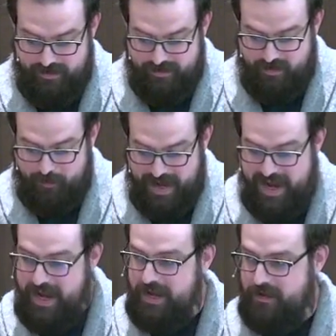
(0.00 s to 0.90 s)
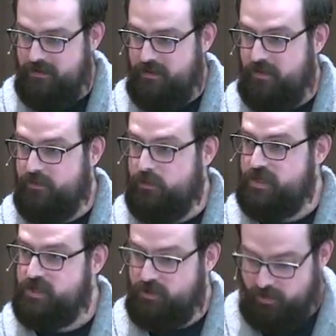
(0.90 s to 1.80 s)
the pain of a
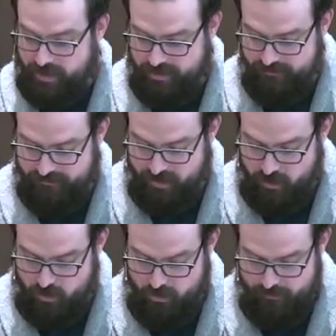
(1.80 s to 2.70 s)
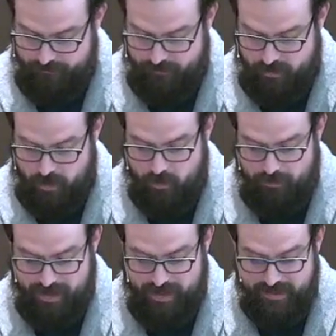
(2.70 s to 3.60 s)
restrictive view on
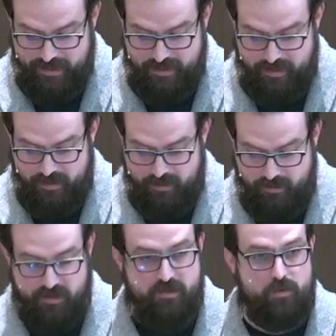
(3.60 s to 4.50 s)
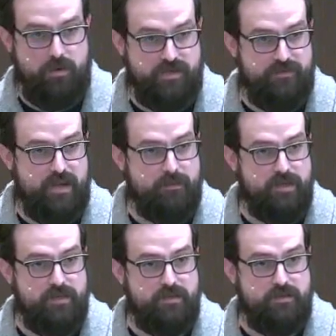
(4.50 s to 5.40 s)
obedience destroys
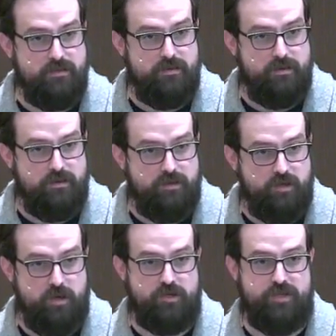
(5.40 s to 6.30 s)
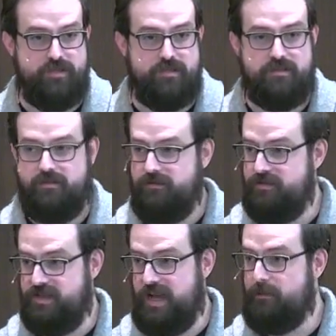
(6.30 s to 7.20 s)
families, churches,
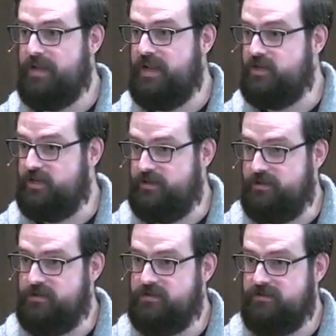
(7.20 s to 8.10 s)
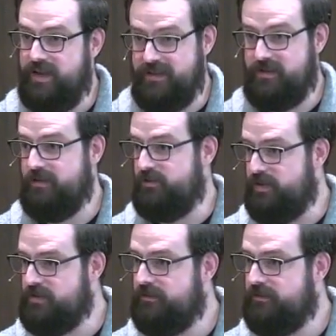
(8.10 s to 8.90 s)
denominations, and countries.